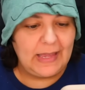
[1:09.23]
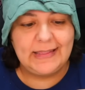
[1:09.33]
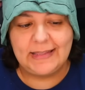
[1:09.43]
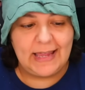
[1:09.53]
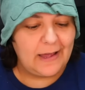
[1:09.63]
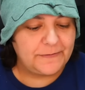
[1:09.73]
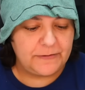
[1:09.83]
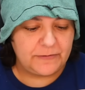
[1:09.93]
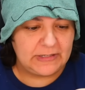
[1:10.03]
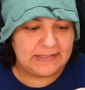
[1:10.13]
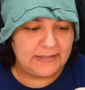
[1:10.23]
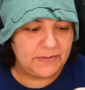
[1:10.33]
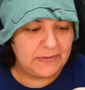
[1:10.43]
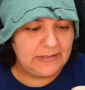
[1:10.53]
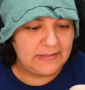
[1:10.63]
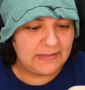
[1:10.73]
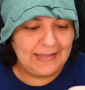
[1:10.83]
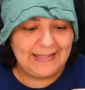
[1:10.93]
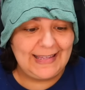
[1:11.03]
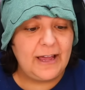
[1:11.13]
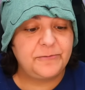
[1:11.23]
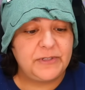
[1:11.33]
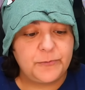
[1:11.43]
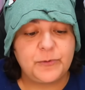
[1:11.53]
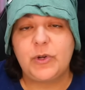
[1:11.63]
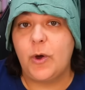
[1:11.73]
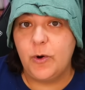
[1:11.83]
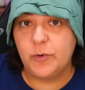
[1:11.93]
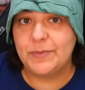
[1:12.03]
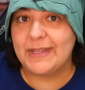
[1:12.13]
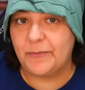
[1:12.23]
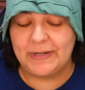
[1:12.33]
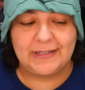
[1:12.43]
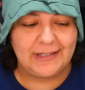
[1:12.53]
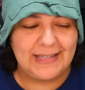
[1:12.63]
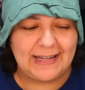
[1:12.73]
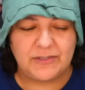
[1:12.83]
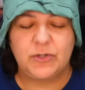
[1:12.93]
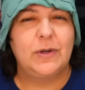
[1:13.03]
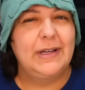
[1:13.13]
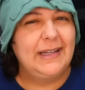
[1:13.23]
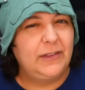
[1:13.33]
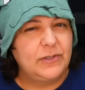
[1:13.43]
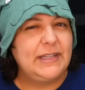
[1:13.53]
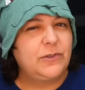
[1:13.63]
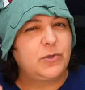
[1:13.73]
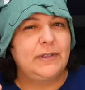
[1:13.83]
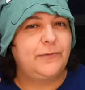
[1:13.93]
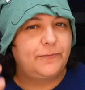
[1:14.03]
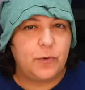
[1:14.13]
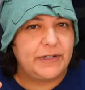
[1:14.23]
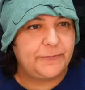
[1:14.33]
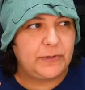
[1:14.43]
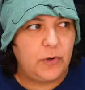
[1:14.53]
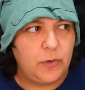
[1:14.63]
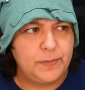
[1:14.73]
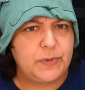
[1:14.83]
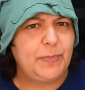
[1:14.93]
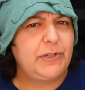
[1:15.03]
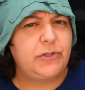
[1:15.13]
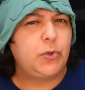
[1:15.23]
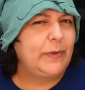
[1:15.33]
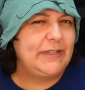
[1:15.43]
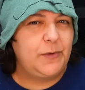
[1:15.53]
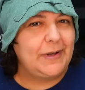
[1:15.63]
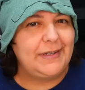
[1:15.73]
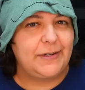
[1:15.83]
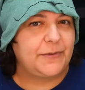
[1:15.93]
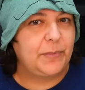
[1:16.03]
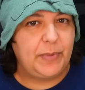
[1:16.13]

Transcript: And then they have different accessories, and then they have different homes that we can collect. So it looks like there's only four different homes, but twenty-one different